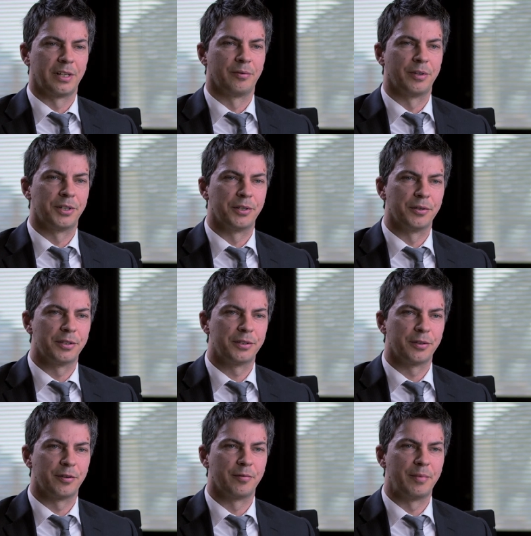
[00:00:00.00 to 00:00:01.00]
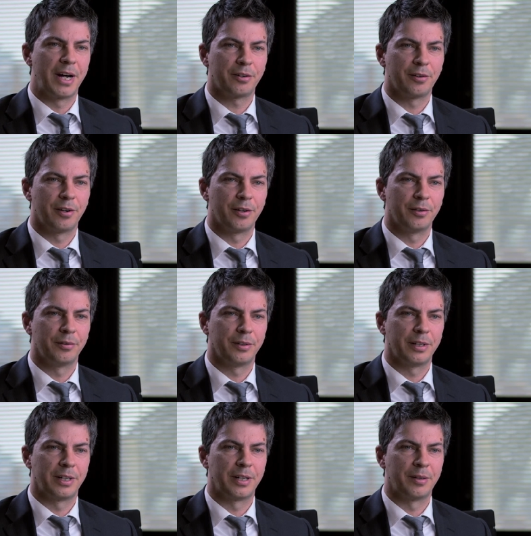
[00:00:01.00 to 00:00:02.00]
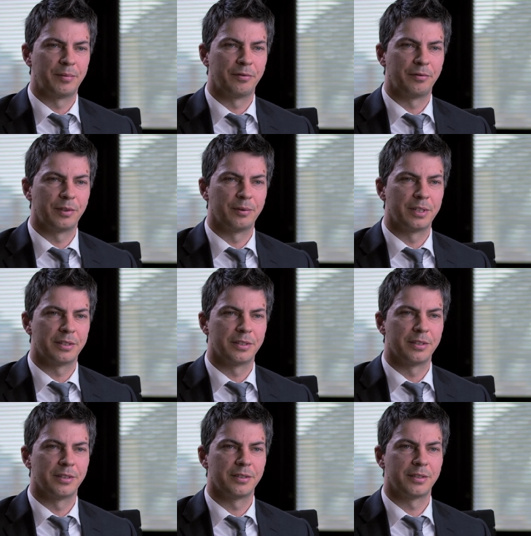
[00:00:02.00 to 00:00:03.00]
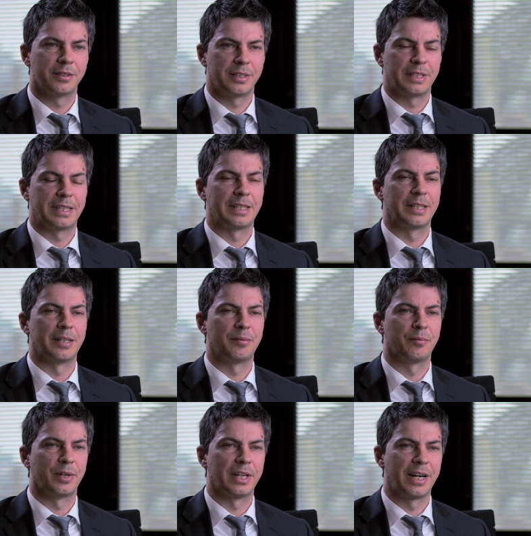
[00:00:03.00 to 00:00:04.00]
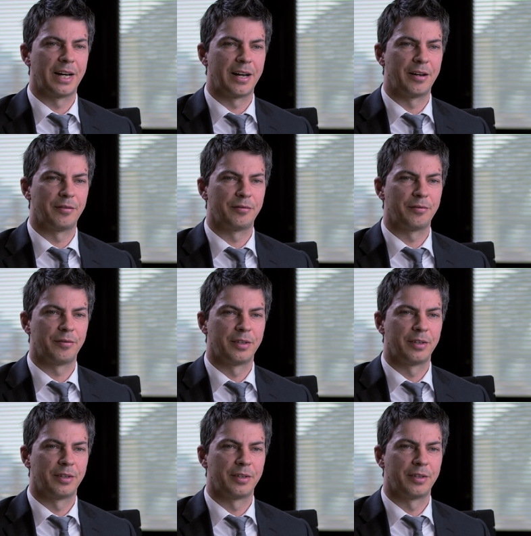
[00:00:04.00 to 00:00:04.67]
reduced sort of macro influences, we have